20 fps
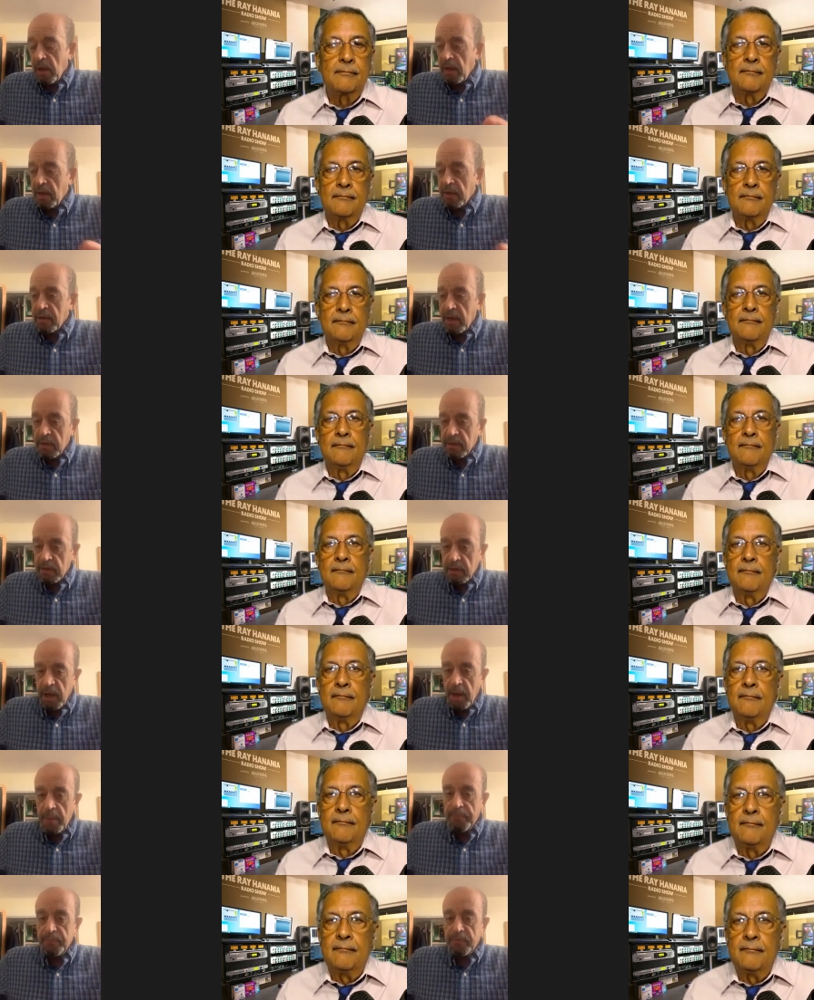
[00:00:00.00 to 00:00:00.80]
Speaker 1: And
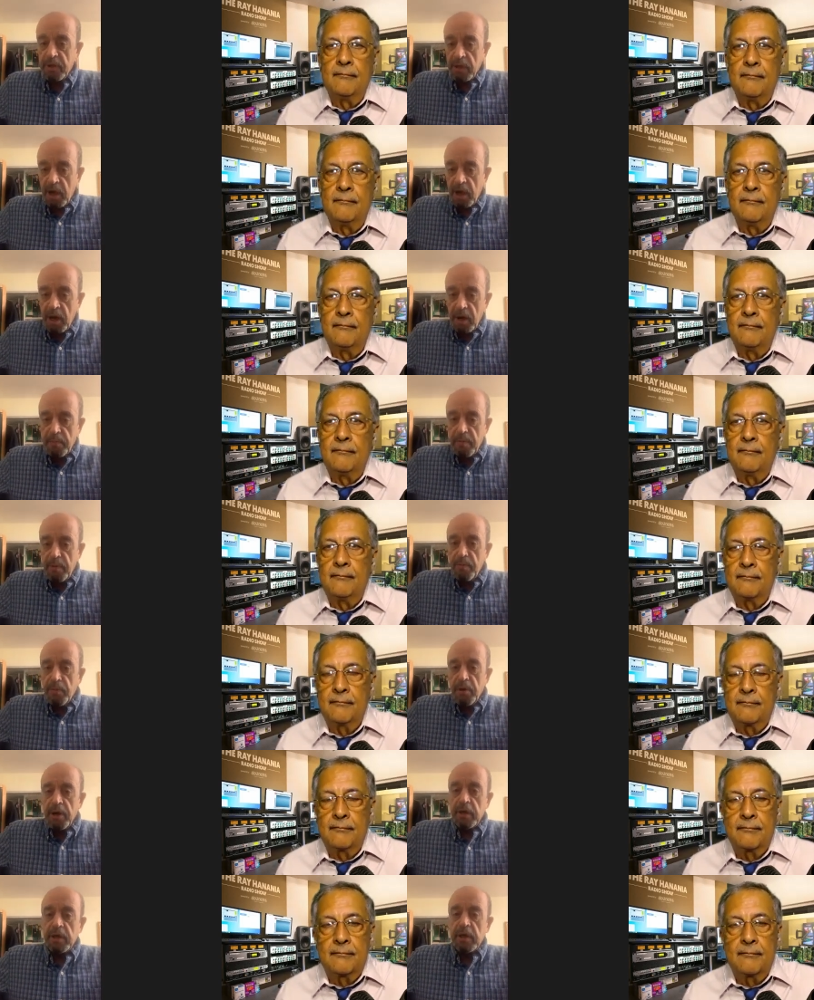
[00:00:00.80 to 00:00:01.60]
that kept the Arab
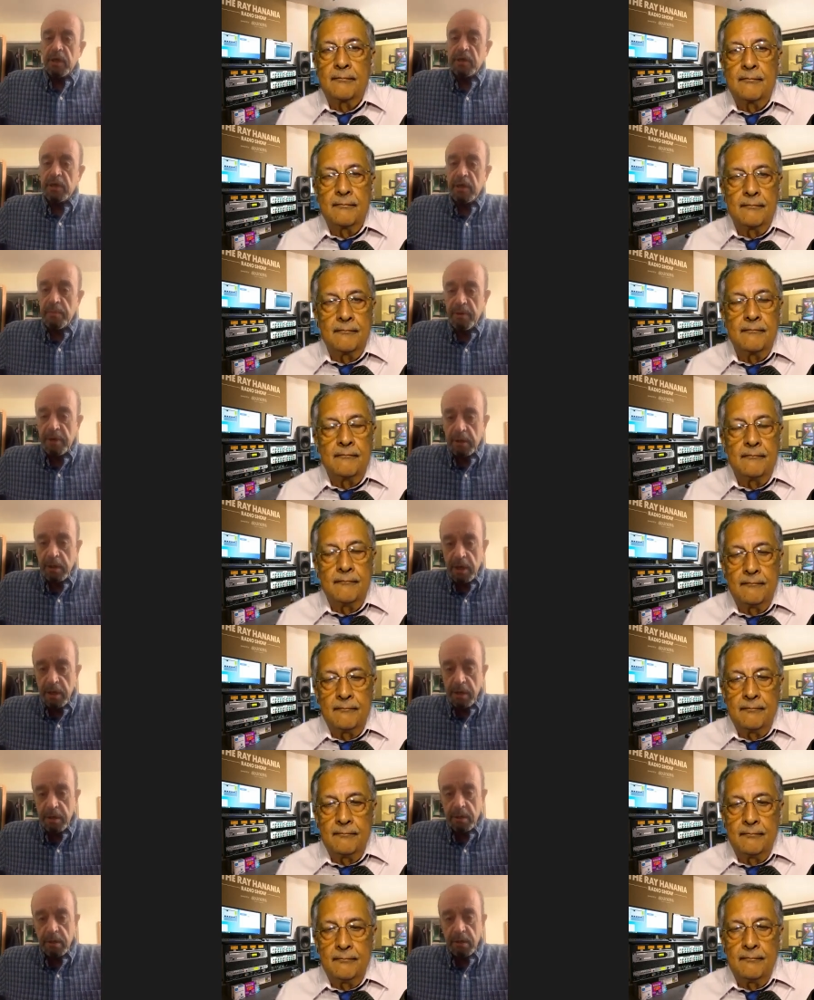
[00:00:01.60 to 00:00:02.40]
American
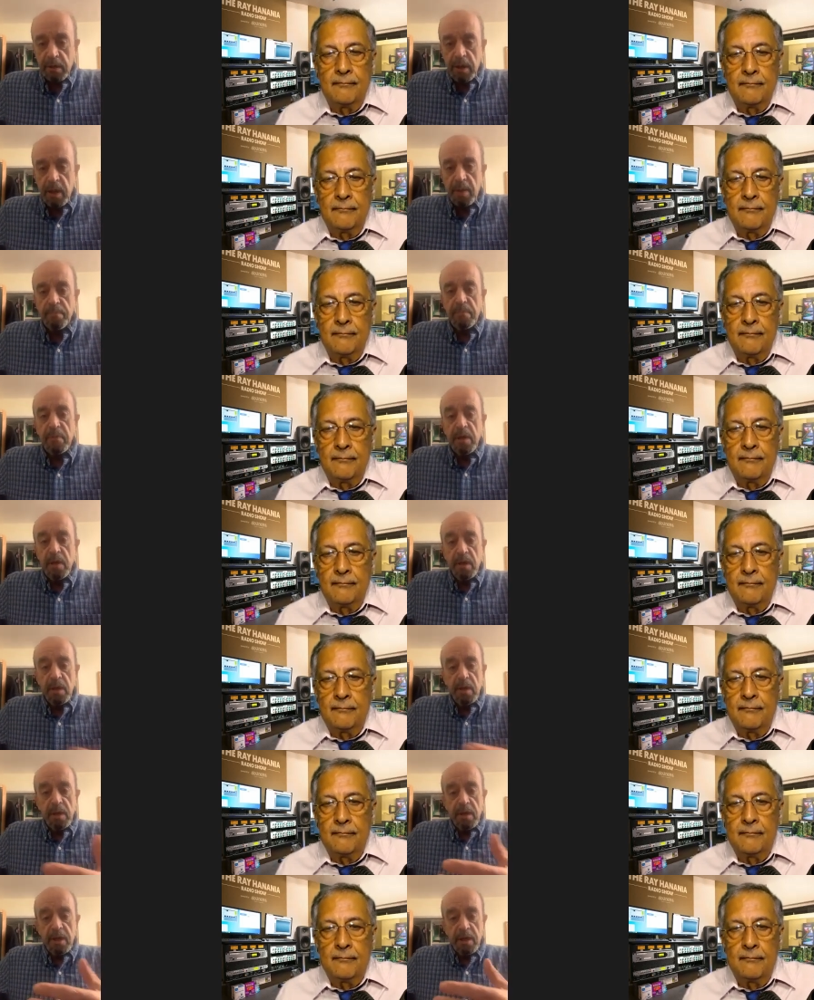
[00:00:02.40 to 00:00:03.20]
Democratic Club
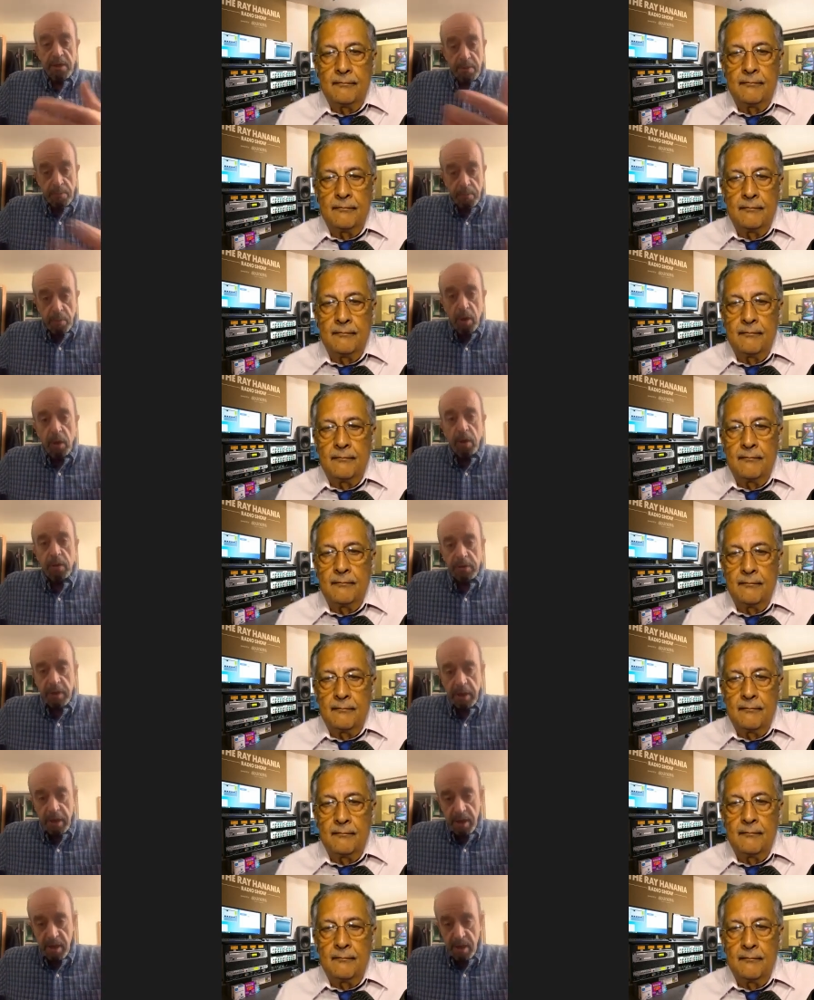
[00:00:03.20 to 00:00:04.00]
in the
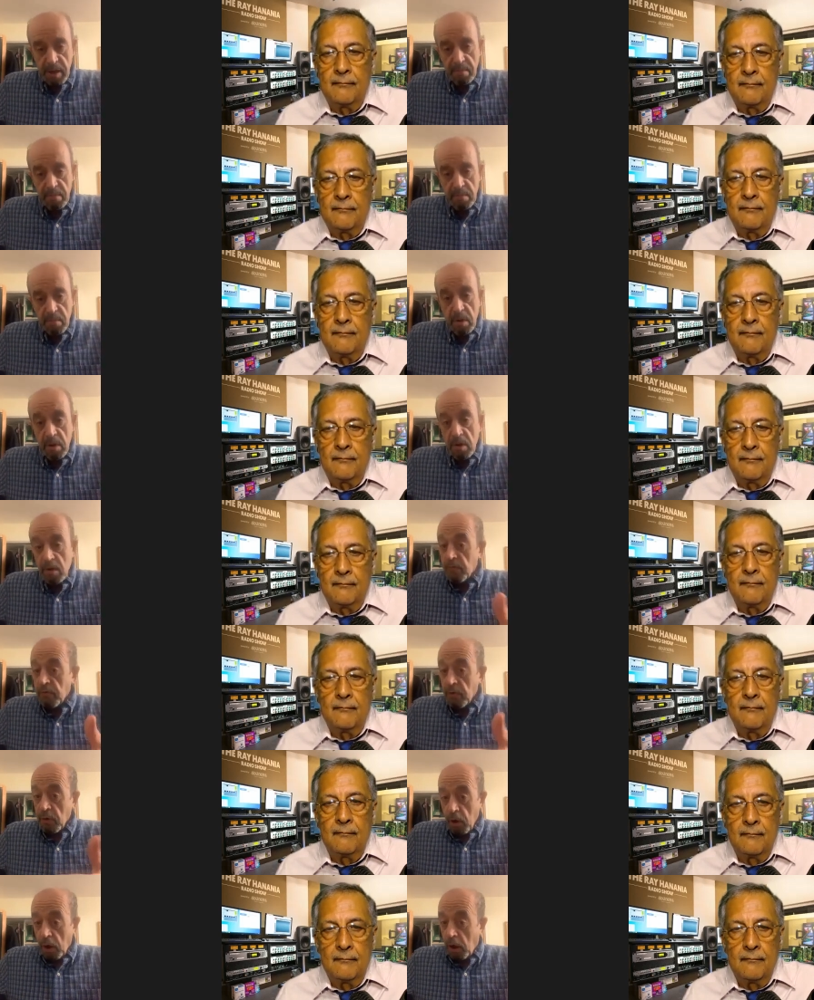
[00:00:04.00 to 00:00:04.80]
ball game
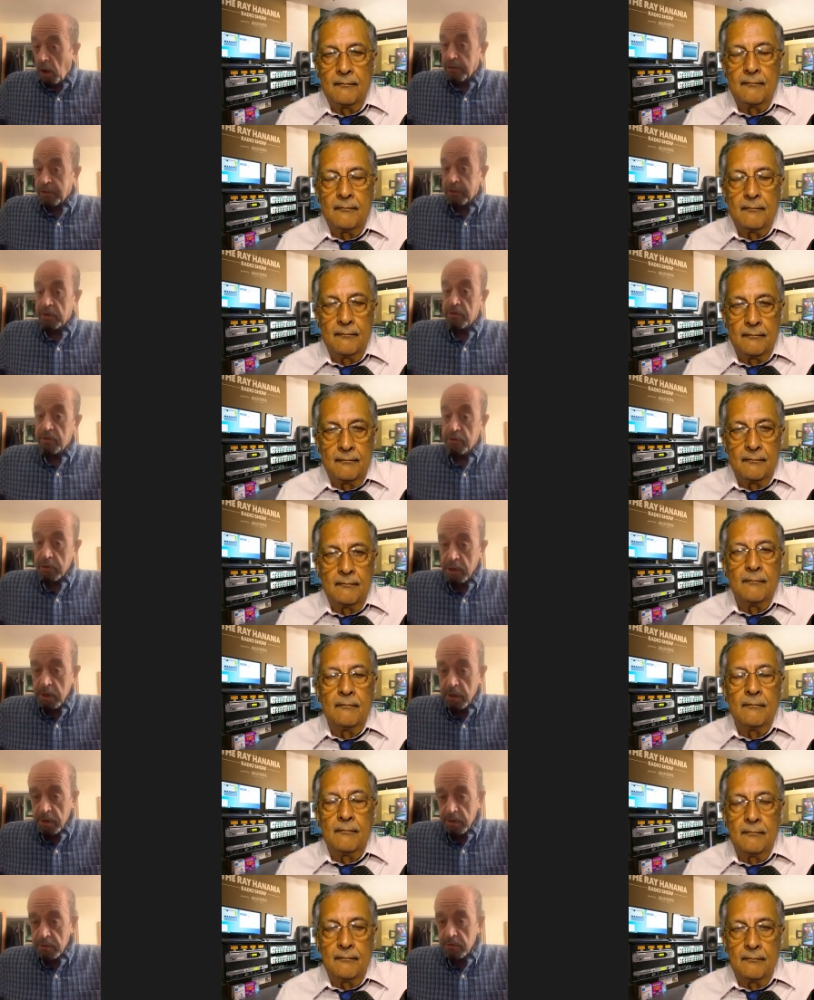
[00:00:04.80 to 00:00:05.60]
for all these
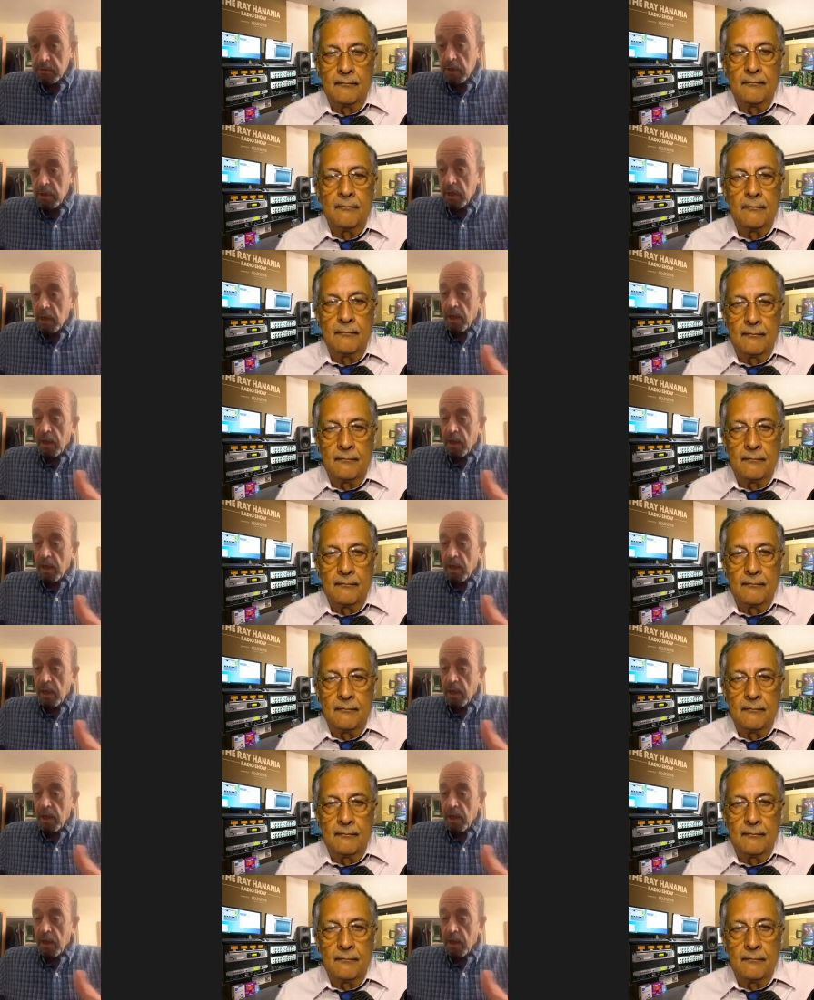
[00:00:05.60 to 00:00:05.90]
years.